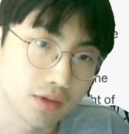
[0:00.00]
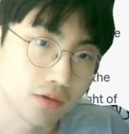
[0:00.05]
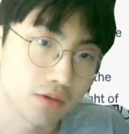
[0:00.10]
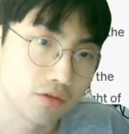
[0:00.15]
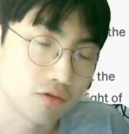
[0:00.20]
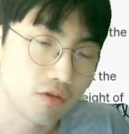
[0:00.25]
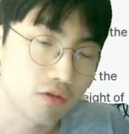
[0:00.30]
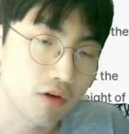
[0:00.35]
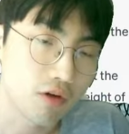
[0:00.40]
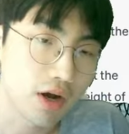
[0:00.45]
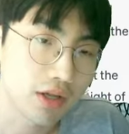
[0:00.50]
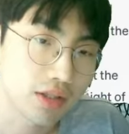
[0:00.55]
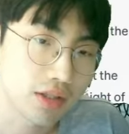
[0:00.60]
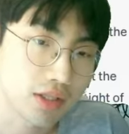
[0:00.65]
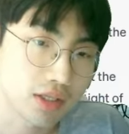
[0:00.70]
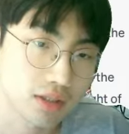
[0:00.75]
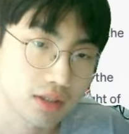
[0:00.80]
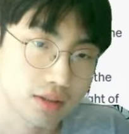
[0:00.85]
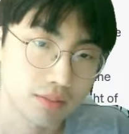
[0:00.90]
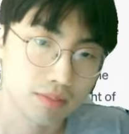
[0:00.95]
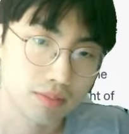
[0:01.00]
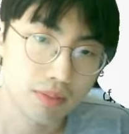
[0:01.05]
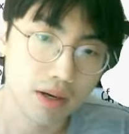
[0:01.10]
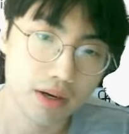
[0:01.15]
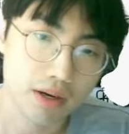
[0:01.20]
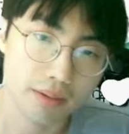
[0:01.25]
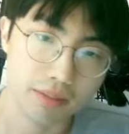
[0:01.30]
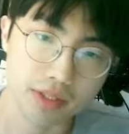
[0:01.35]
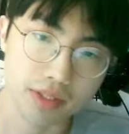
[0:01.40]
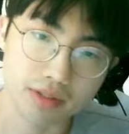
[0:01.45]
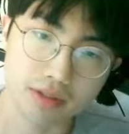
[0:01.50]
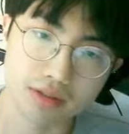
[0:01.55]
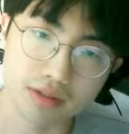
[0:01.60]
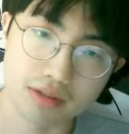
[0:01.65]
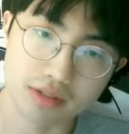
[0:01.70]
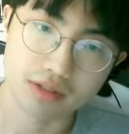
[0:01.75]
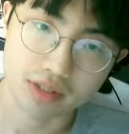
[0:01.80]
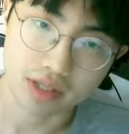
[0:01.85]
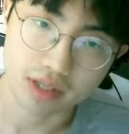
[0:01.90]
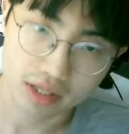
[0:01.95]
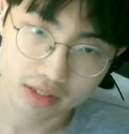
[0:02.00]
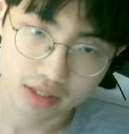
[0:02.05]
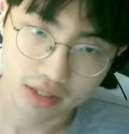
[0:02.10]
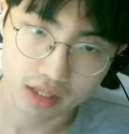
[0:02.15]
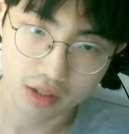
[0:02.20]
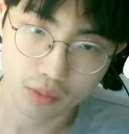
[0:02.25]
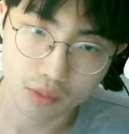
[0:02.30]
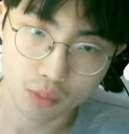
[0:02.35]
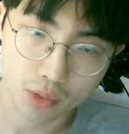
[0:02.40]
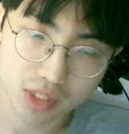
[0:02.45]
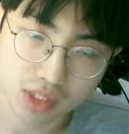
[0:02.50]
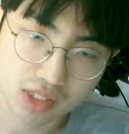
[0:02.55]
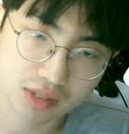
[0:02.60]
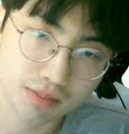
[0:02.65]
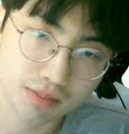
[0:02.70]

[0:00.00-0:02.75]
finding the parameter zeta which